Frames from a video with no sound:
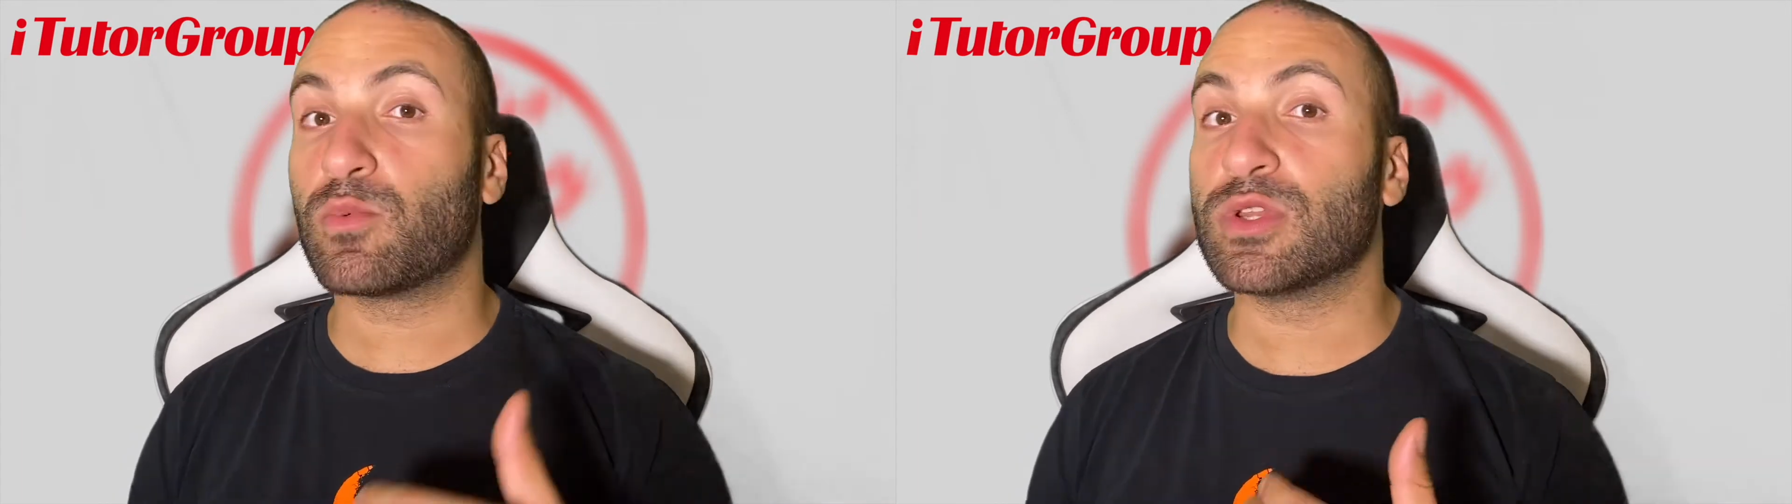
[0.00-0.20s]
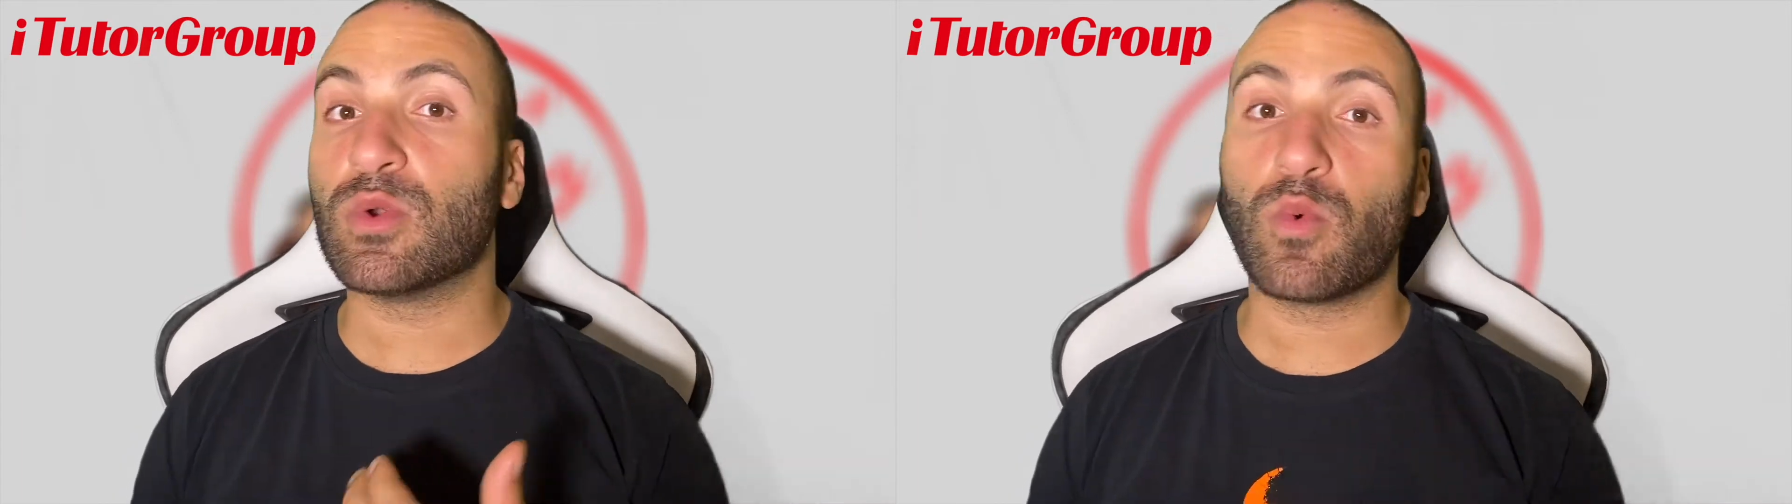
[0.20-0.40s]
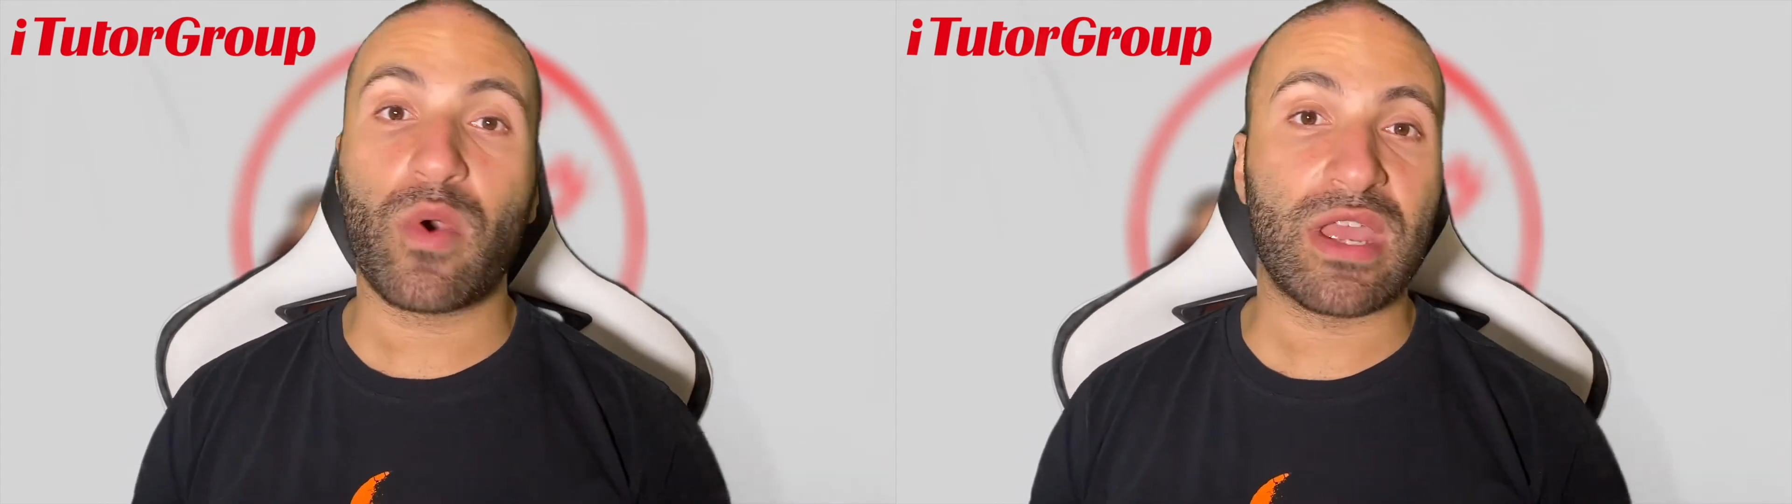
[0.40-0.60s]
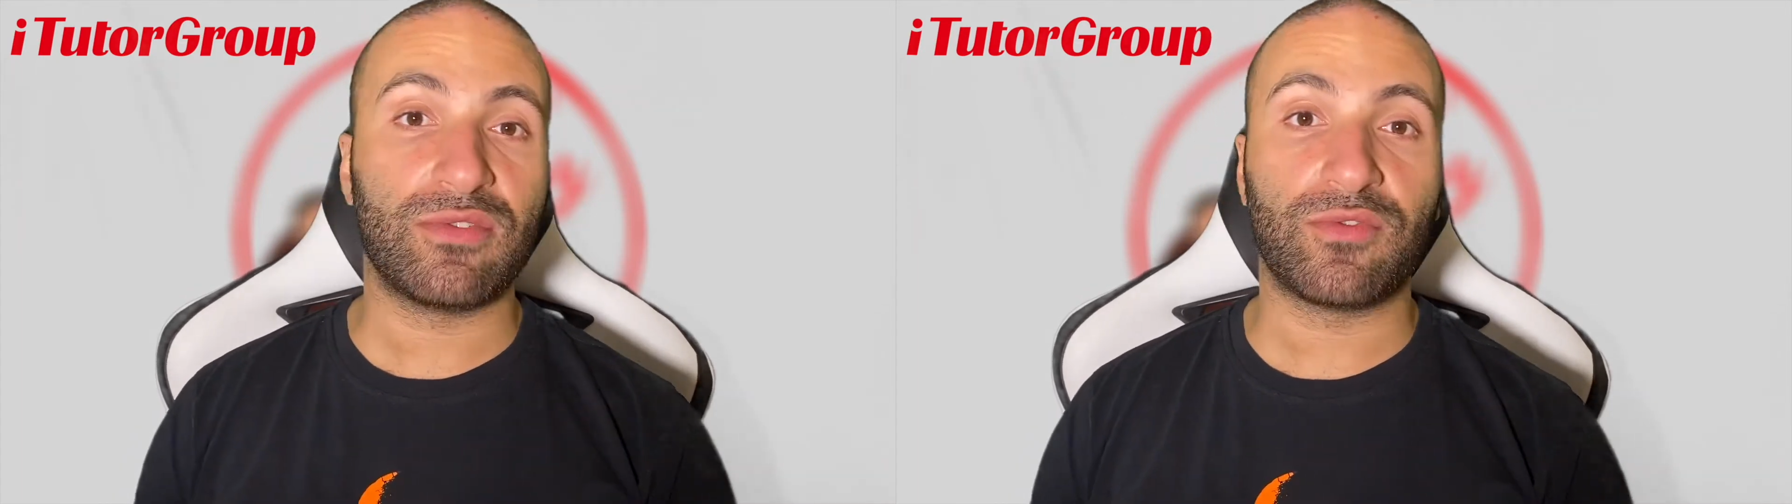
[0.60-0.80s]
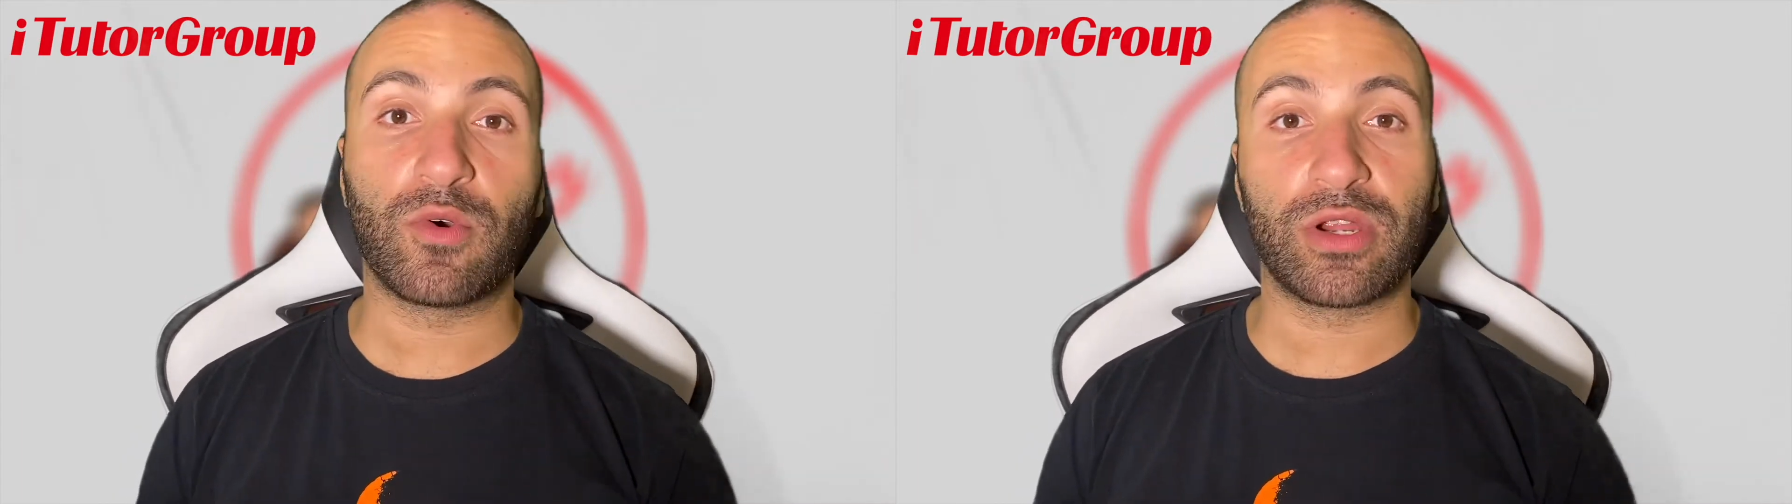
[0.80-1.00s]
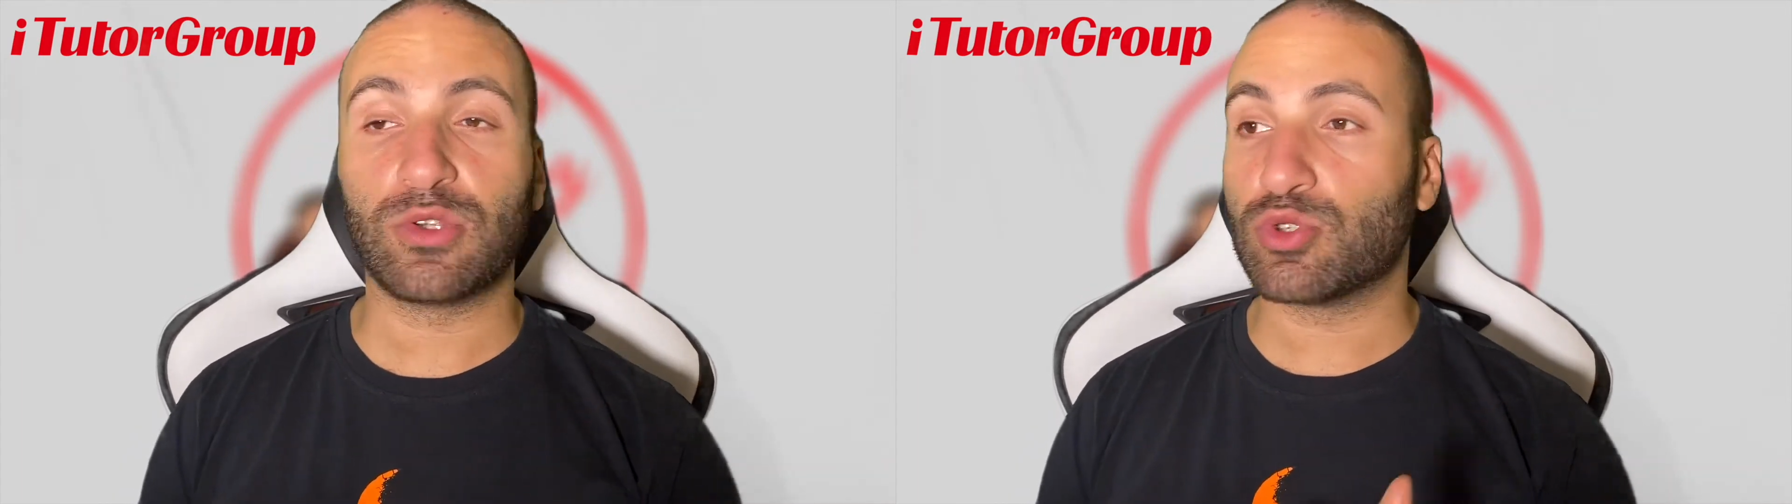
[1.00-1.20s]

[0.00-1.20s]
when you wait for it,